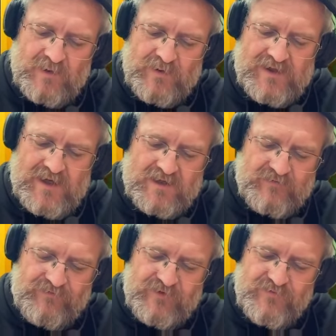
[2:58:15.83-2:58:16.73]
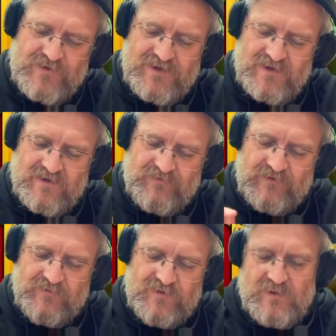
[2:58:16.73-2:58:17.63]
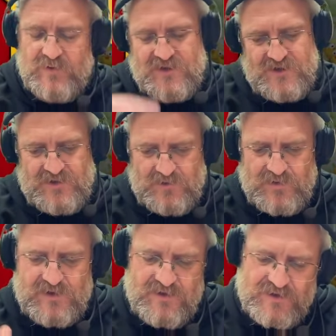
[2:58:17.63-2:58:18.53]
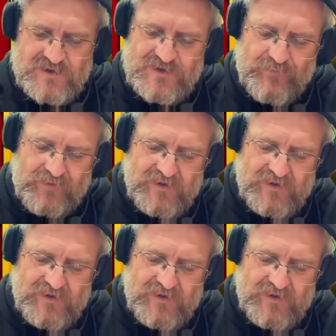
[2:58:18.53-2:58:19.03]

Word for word: we get the 50 and the 50, which is useless.